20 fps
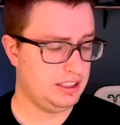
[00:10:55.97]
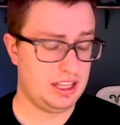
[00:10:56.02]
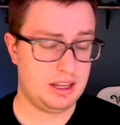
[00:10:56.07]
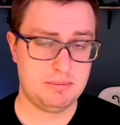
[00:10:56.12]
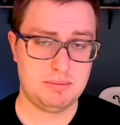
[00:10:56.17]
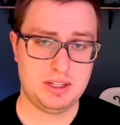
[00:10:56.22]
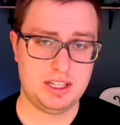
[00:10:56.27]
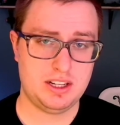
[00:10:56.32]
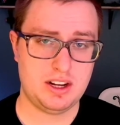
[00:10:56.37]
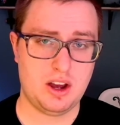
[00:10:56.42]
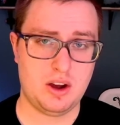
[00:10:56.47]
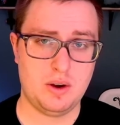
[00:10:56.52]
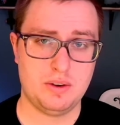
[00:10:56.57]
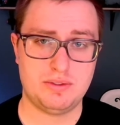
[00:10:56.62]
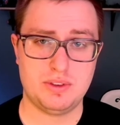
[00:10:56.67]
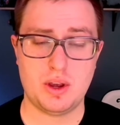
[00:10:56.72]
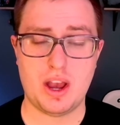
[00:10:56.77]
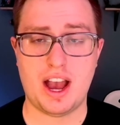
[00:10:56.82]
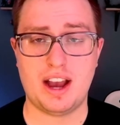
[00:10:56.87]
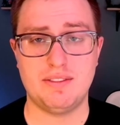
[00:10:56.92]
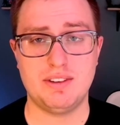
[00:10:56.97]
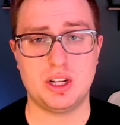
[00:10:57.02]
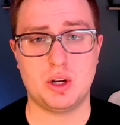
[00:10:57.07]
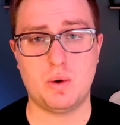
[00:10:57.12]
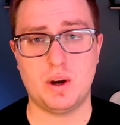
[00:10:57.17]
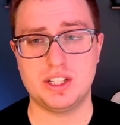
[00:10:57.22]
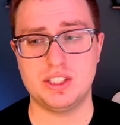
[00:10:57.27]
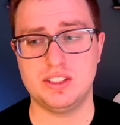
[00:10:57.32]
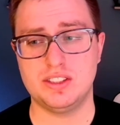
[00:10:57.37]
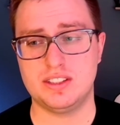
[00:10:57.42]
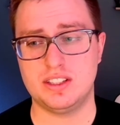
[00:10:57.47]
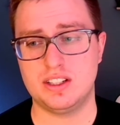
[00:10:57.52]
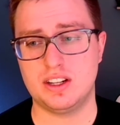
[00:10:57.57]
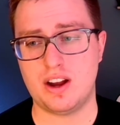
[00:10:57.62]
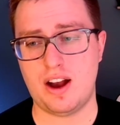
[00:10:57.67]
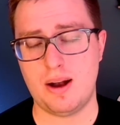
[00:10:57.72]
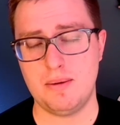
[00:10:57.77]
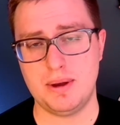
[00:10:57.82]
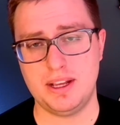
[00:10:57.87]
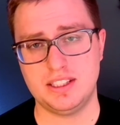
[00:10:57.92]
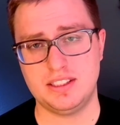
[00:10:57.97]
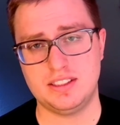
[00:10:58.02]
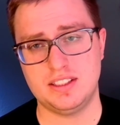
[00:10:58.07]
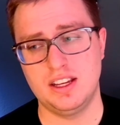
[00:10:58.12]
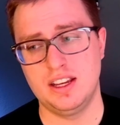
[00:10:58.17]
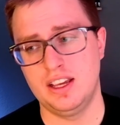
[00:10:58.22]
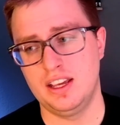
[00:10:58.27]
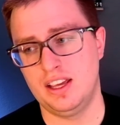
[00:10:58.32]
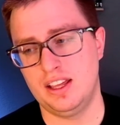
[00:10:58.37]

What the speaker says: Let me know if you have any questions in the comments.